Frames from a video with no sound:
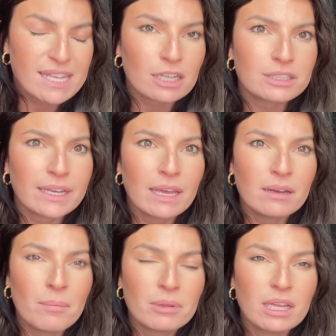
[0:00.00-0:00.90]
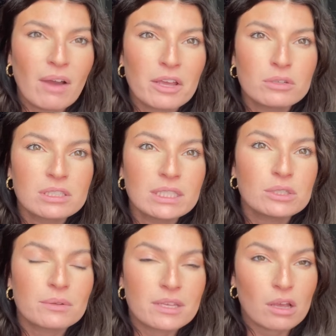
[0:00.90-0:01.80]
Actually, I cannot believe I usually
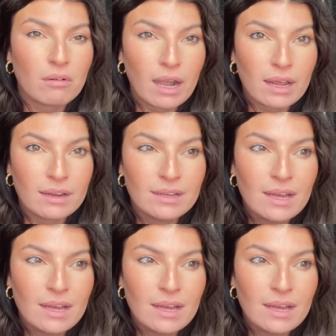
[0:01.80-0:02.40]
do this already.